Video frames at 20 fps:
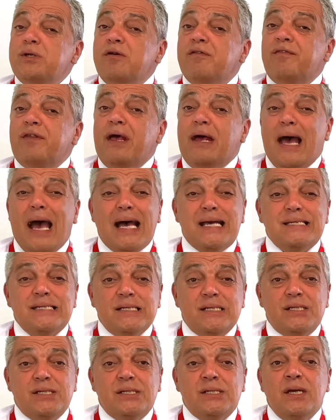of their
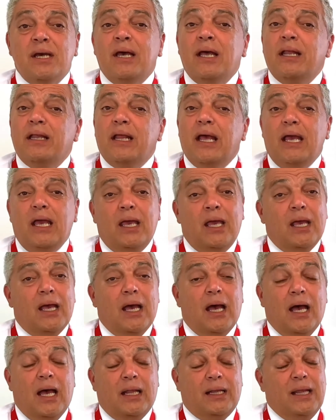assets
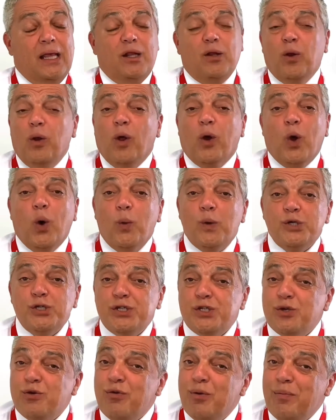and they no longer
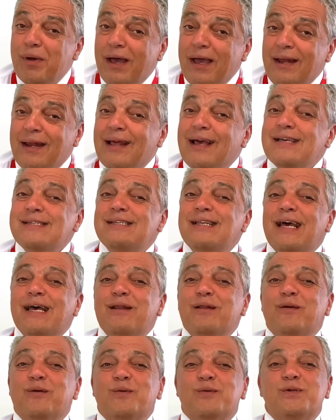wish to remain as
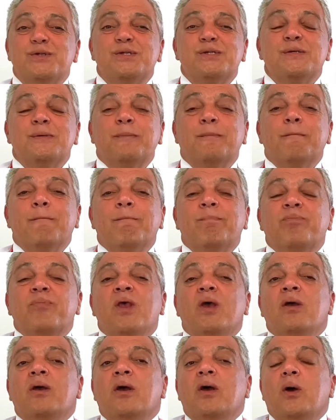landlords.
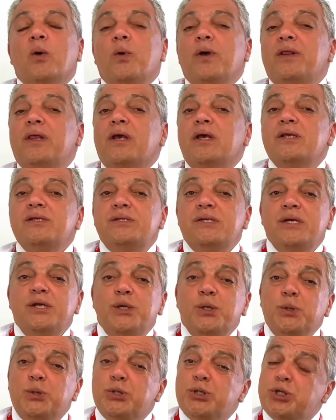With the
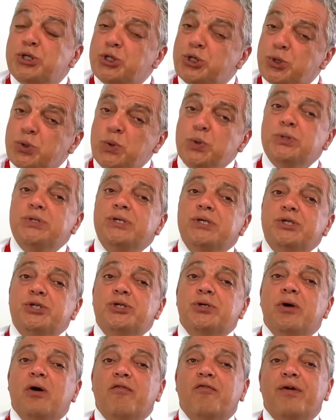continued
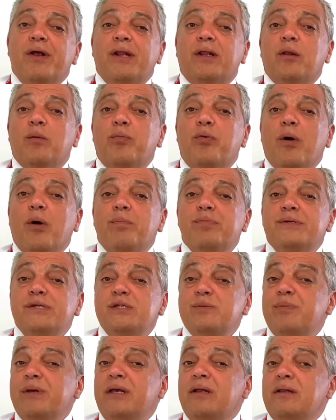shortage of rental
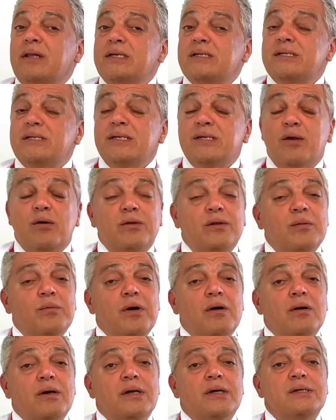properties being listed on the
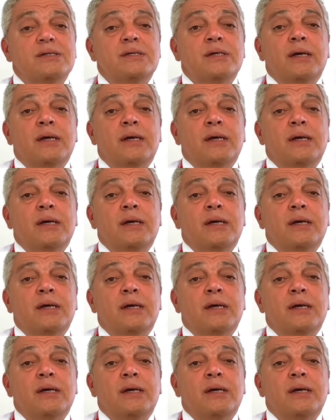market,